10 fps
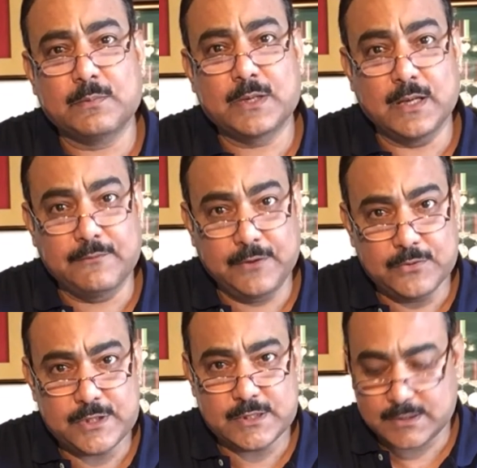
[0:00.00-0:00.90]

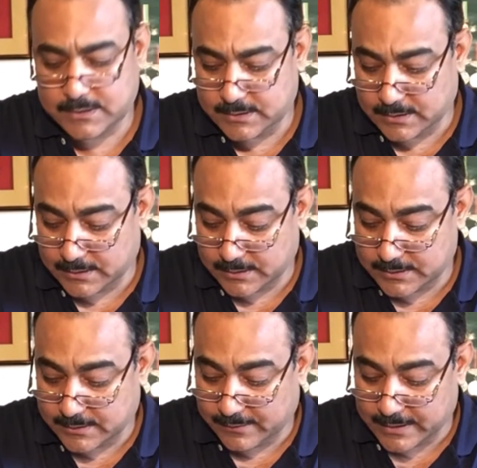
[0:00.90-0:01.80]
Confucius
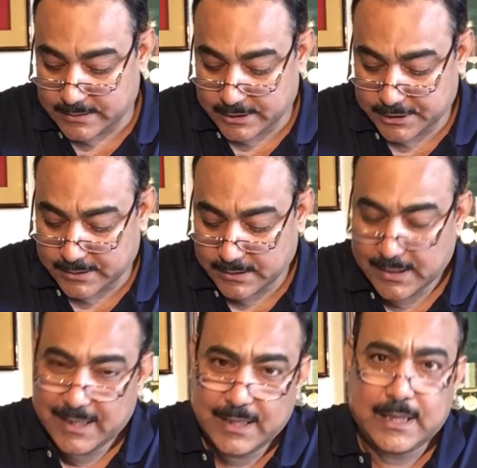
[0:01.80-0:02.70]
civilization,
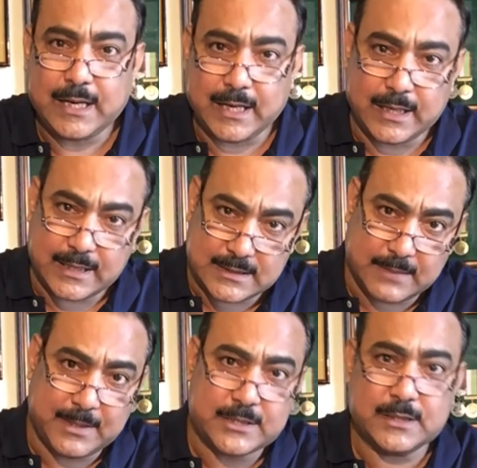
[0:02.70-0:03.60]
and as I
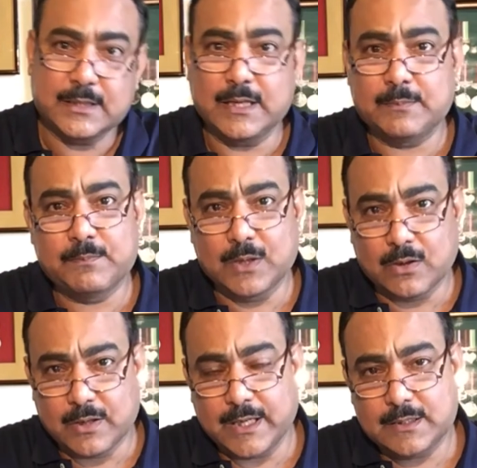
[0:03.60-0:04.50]
mentioned,
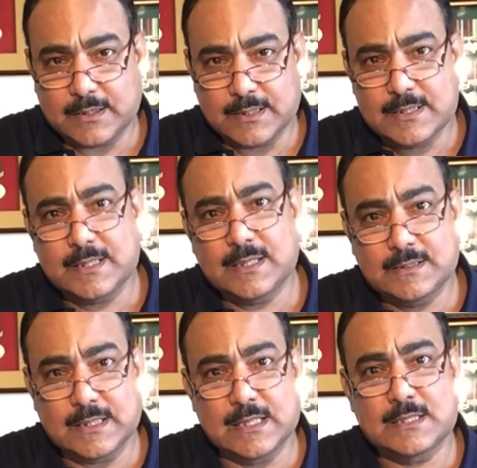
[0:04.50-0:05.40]
it
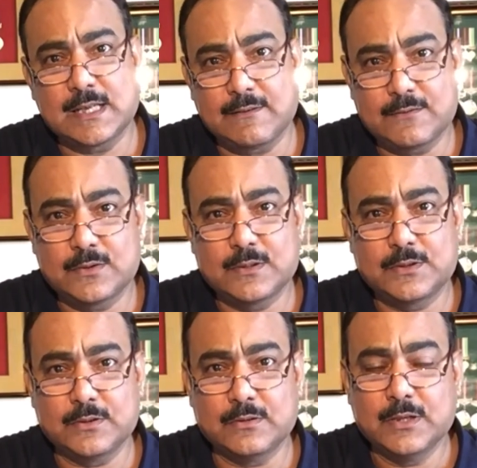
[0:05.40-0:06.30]
considers itself
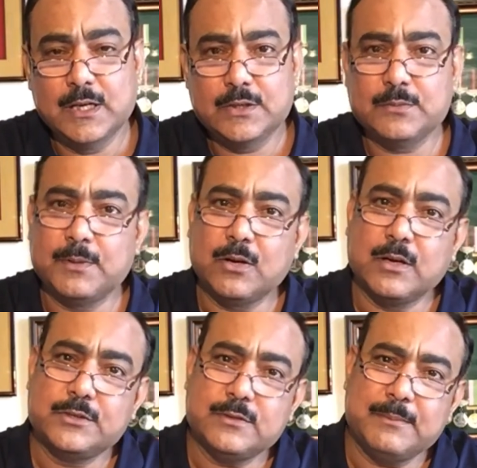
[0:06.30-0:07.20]
to
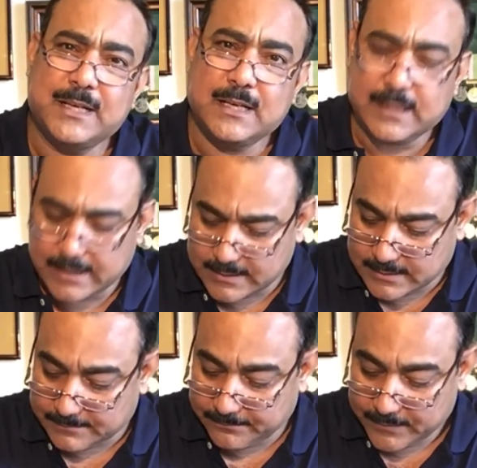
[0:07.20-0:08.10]
belong to a middle
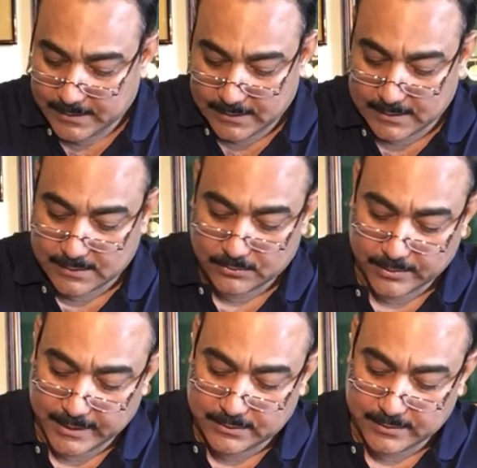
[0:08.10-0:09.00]
kingdom,
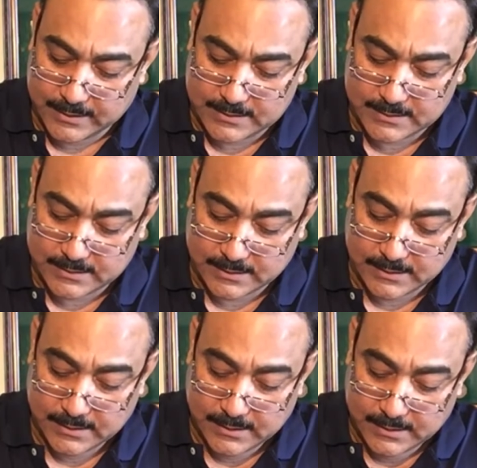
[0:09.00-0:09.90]
owing to its
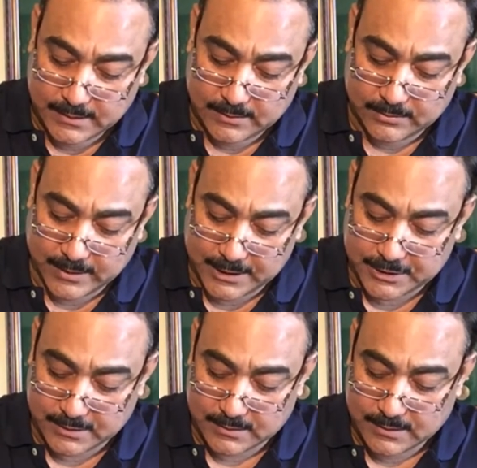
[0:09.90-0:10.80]

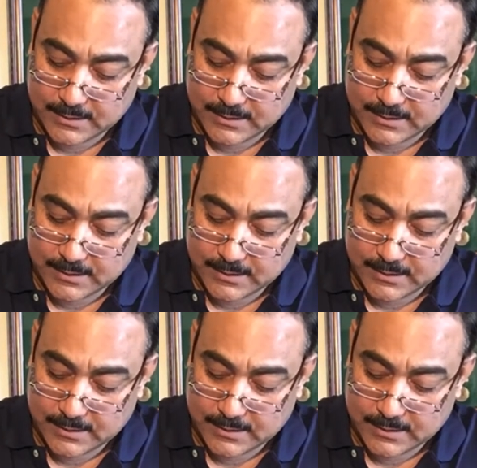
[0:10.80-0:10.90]
location.